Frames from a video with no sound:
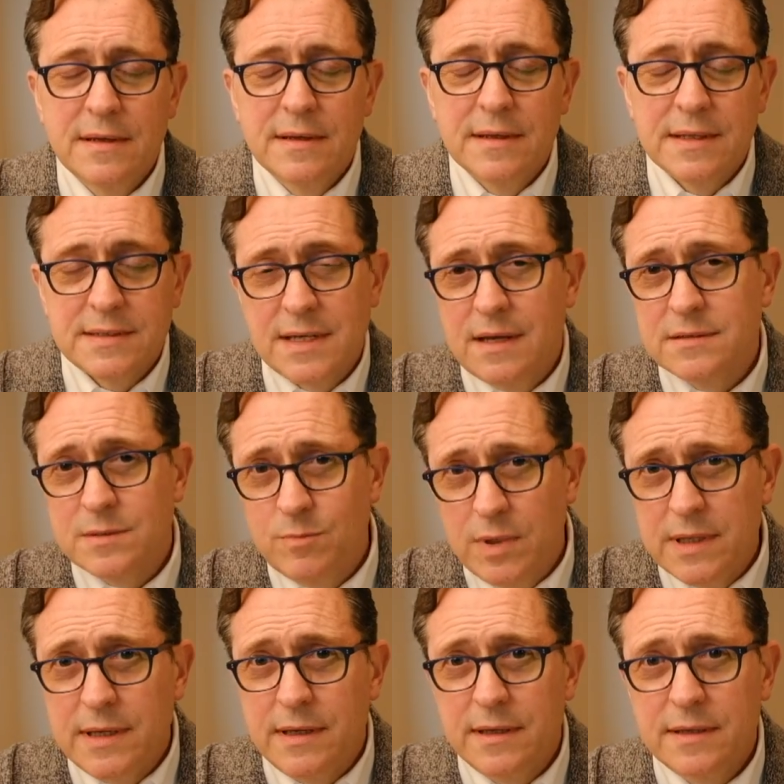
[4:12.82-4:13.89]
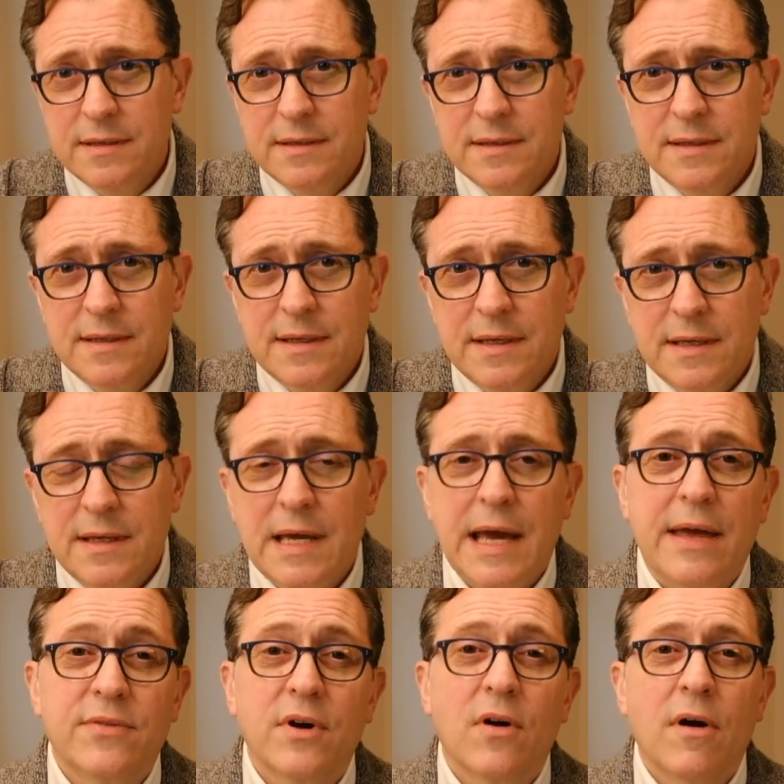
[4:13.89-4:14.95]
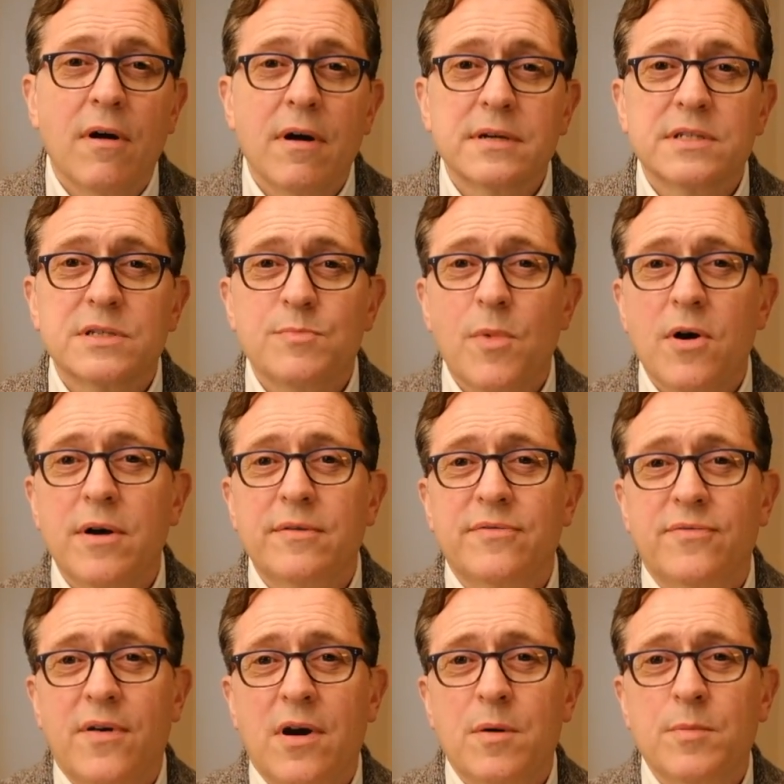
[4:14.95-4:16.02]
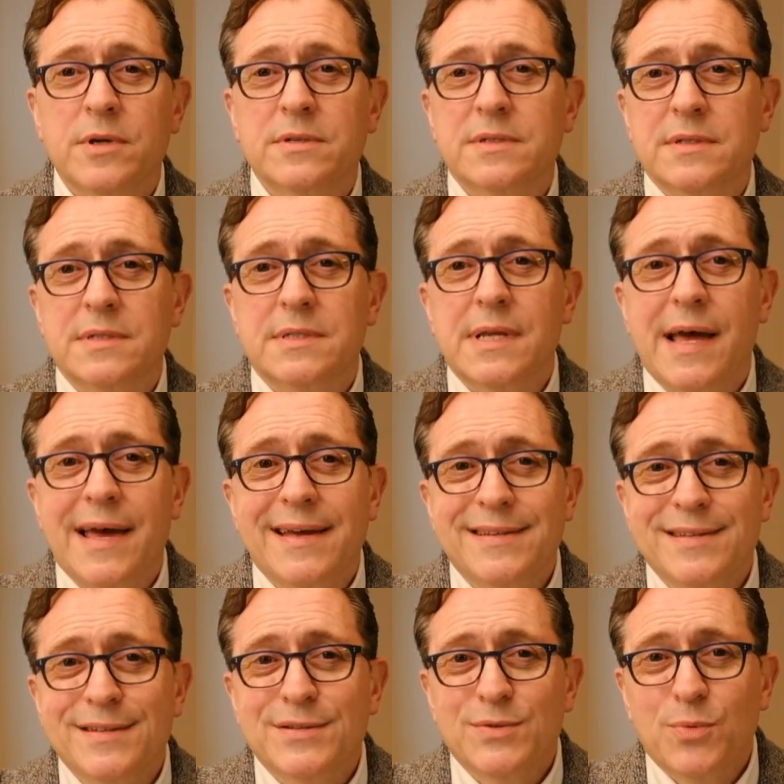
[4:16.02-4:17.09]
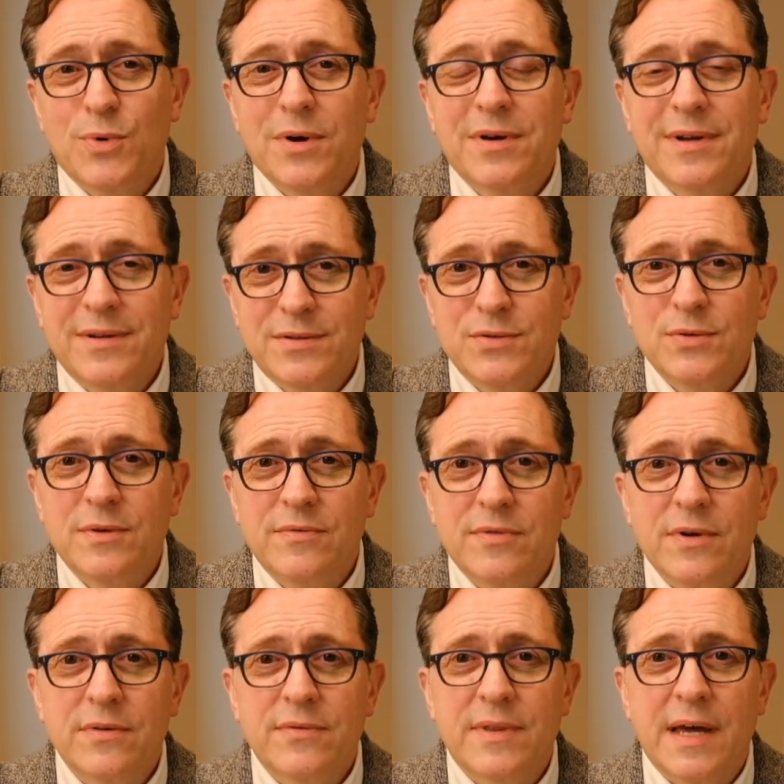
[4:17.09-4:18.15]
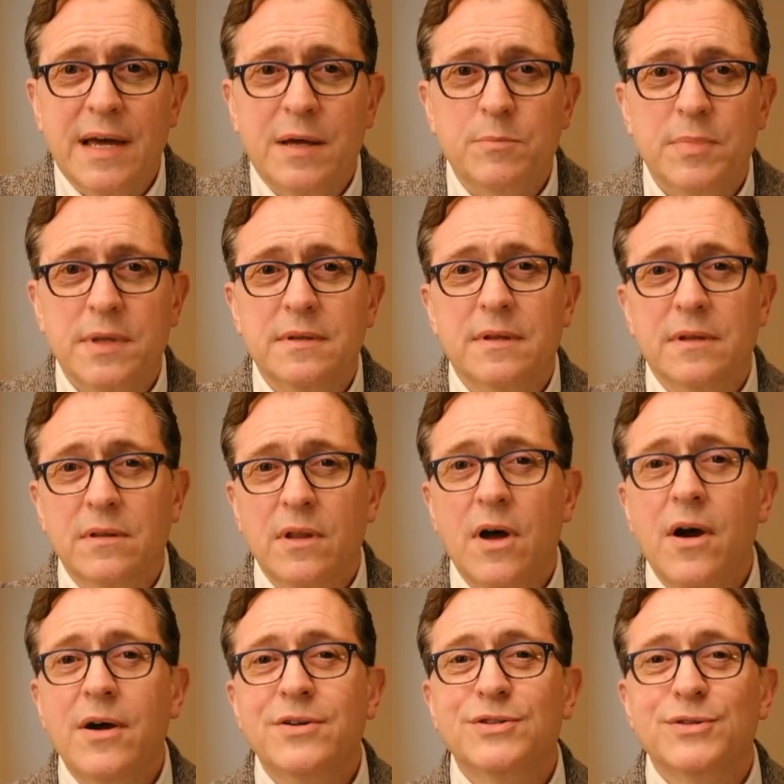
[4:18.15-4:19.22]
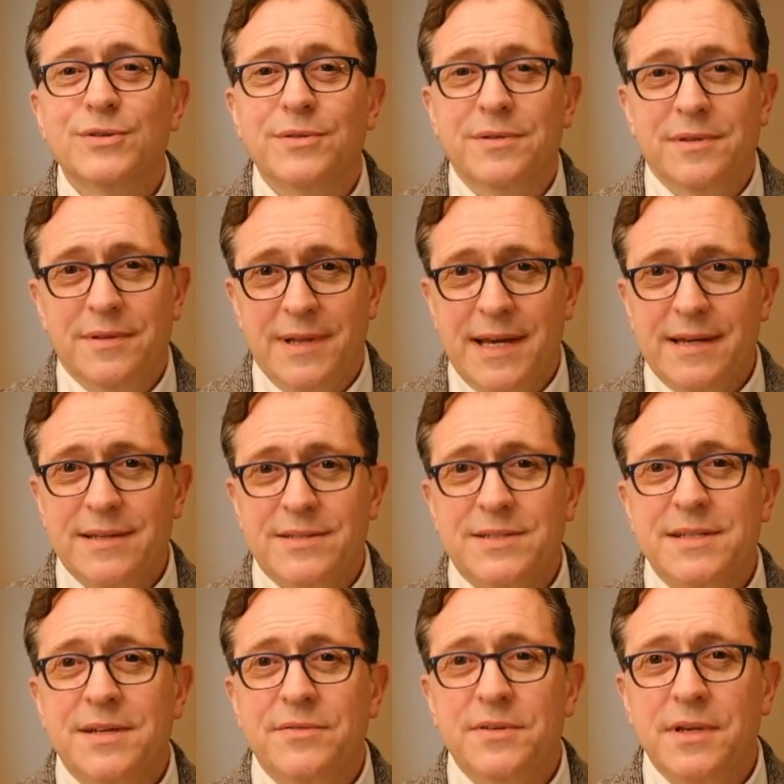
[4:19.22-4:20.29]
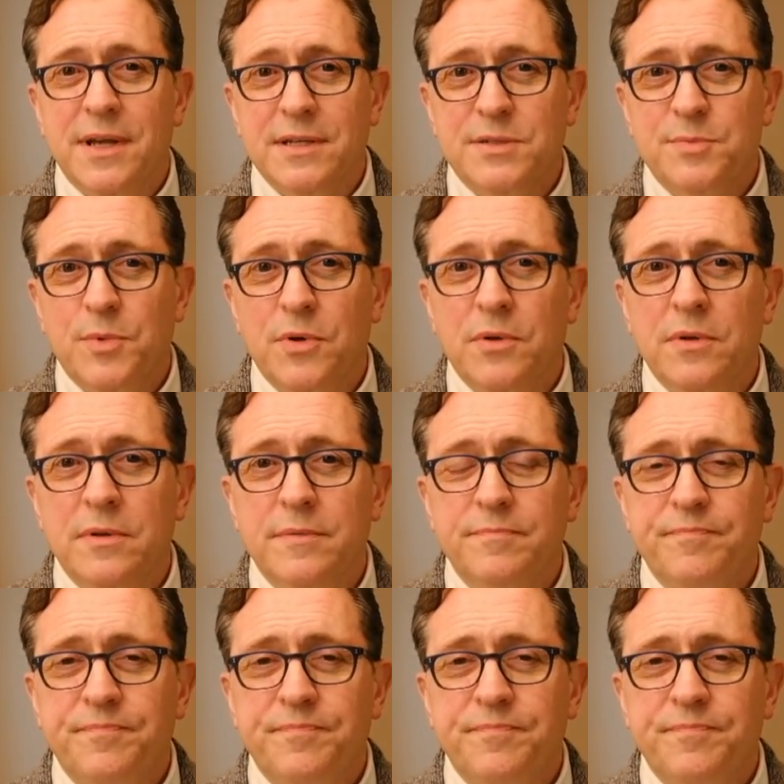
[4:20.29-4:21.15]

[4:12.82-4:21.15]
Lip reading: That sounds bleak. And there are smart farmers and scientists working to avert that. But the larger legacy of the Dust Bowl